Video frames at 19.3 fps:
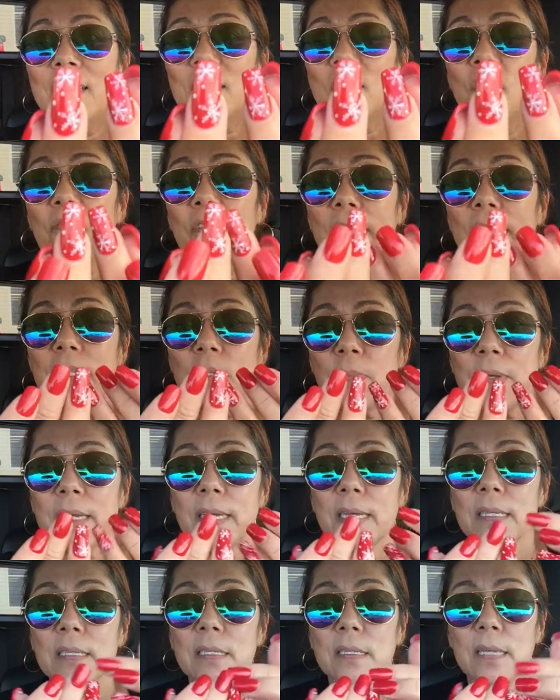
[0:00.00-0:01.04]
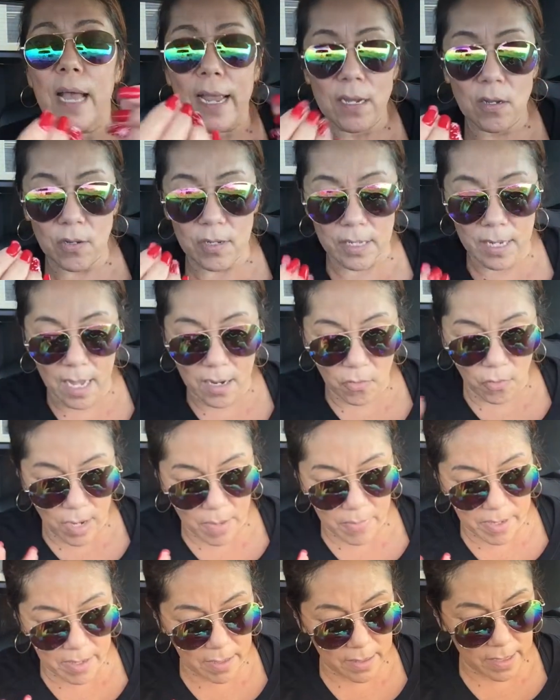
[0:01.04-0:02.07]
snowflakes because I could not
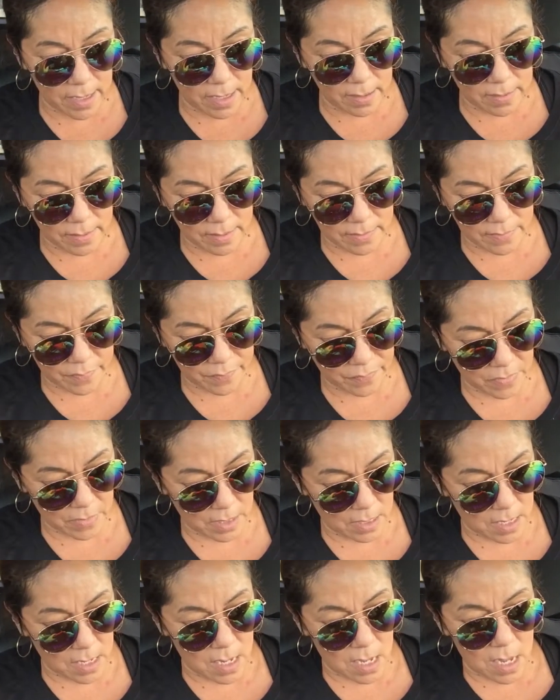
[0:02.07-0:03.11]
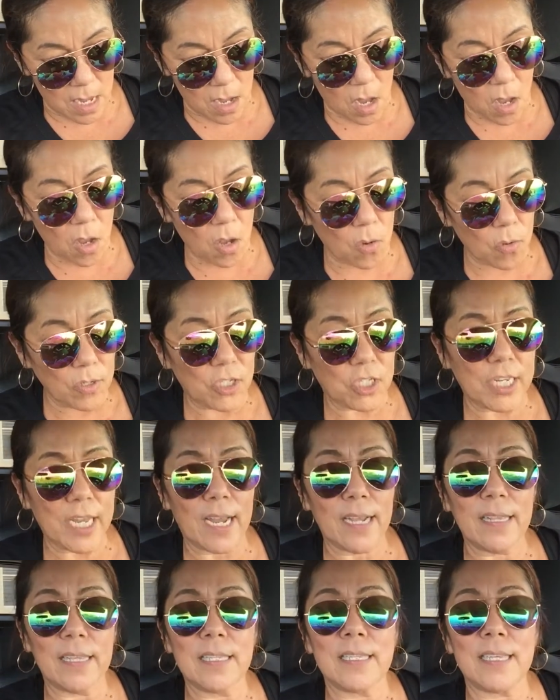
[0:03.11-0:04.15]
grab anything. Oh,
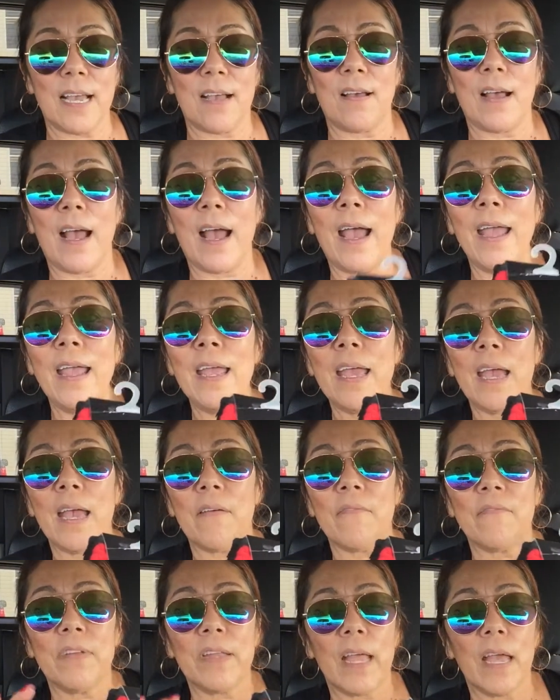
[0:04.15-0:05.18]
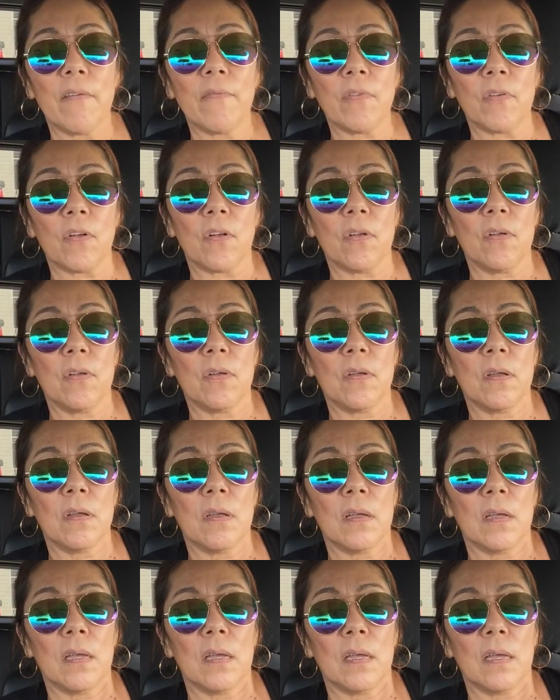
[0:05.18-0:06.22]
check this out. I have never,
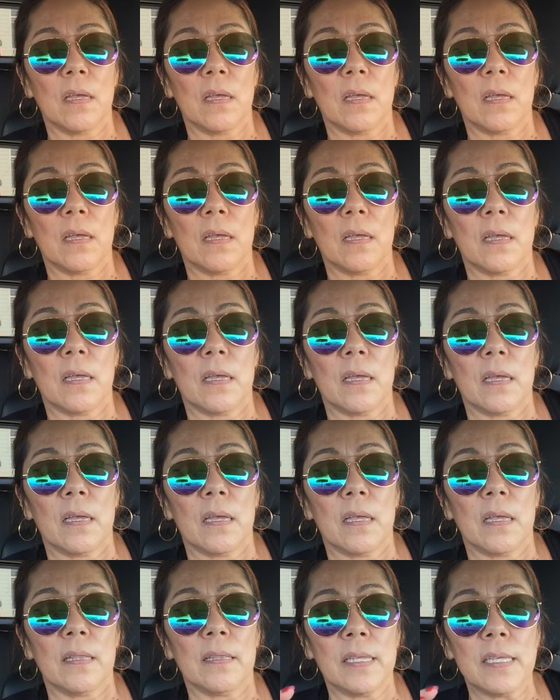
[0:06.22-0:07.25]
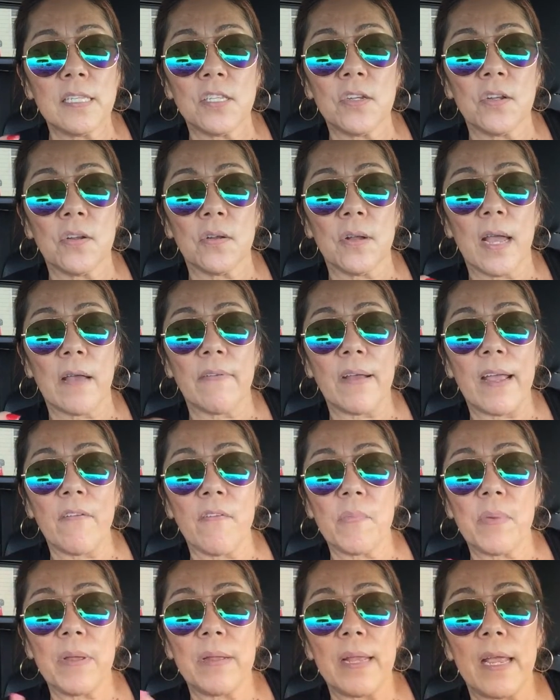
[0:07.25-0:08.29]
this year, have I
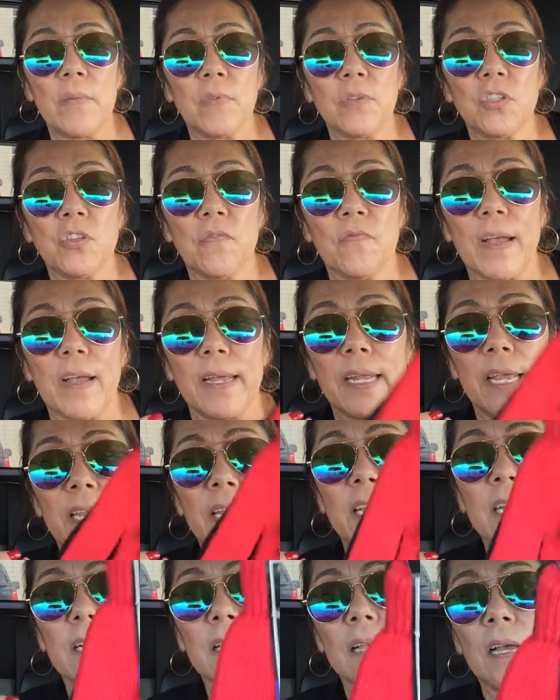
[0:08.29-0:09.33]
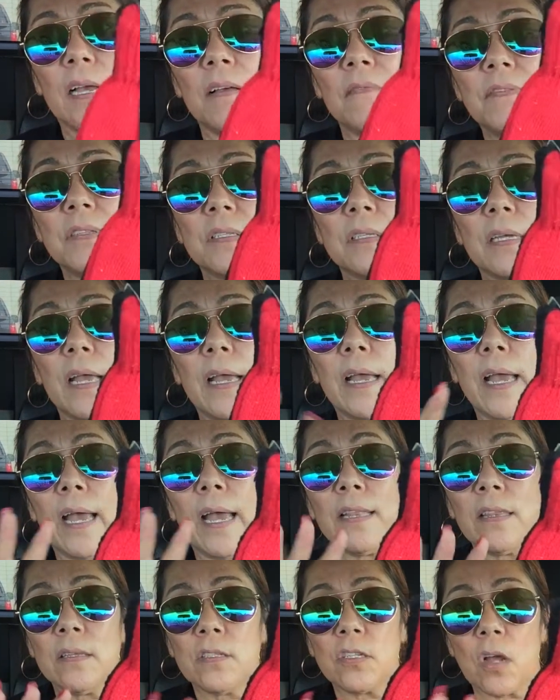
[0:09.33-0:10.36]
ever been able to find any gloves
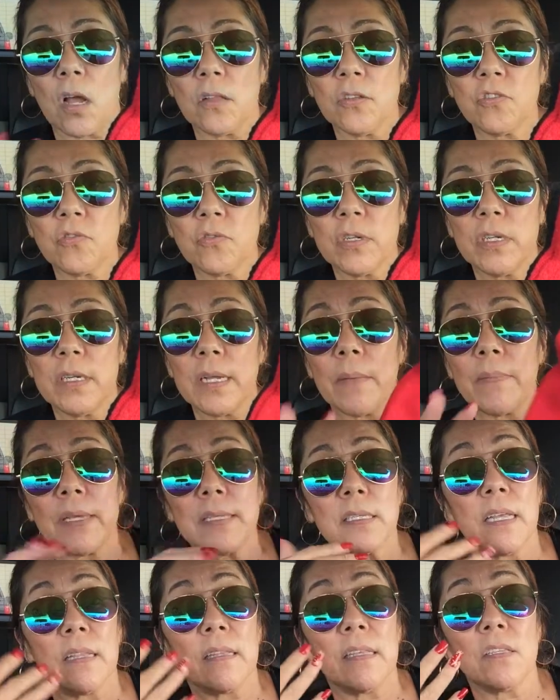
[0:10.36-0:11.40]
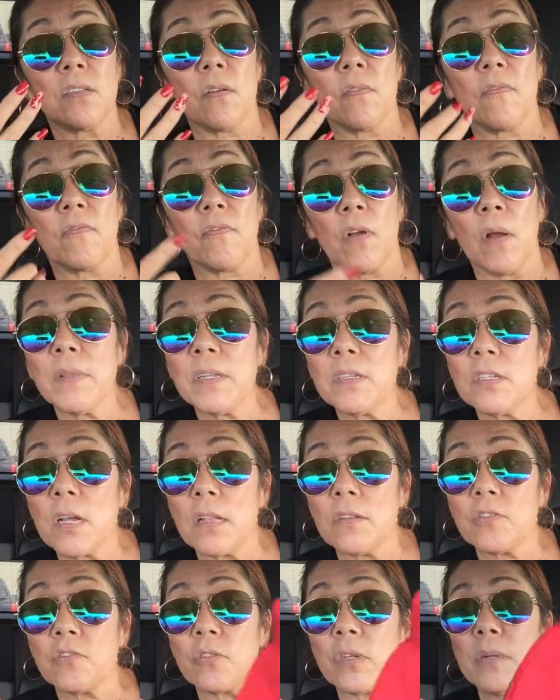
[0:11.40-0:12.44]
at the Dollar Tree. I'm not saying these are from the
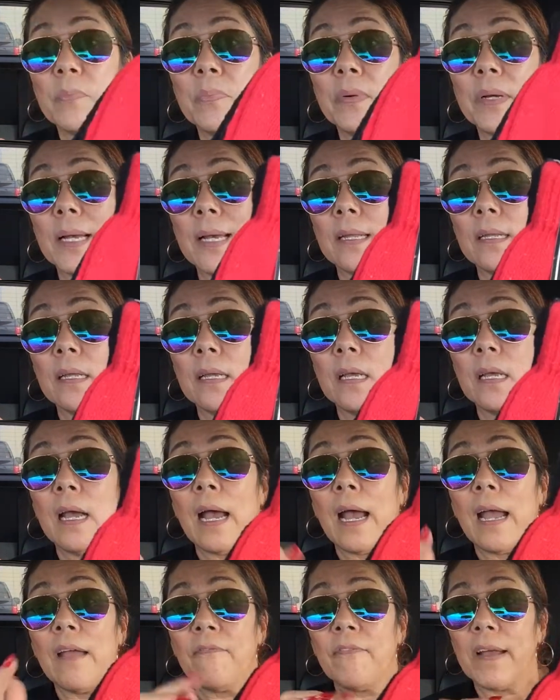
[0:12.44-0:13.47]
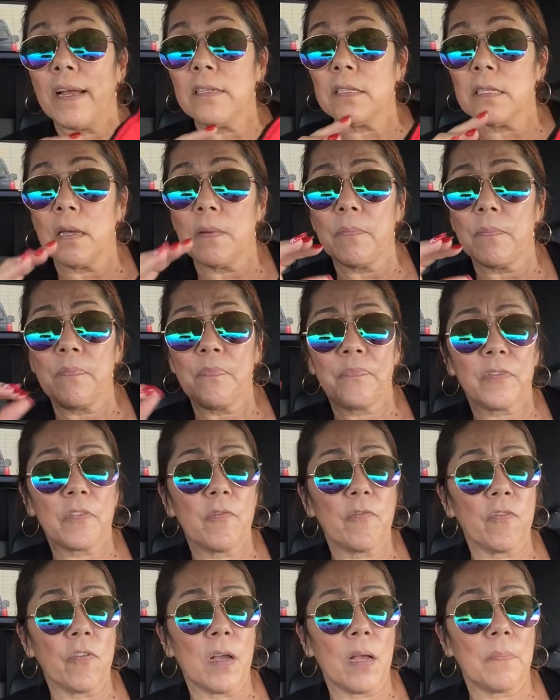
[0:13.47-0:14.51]
Dollar Tree, but I found some
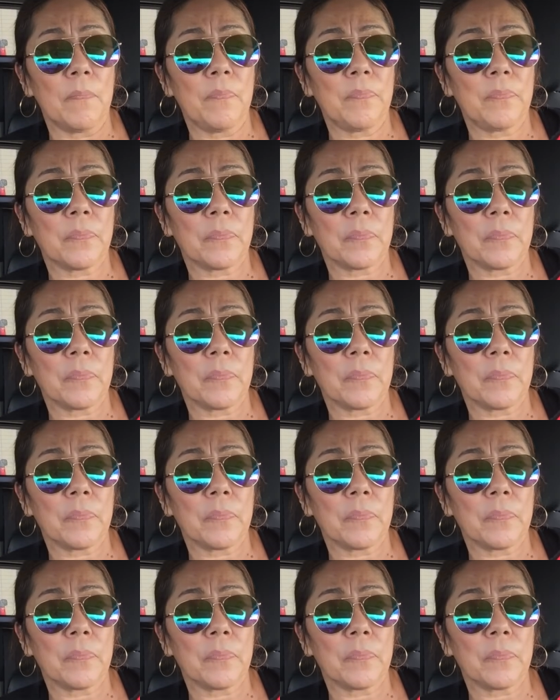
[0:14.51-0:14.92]
from,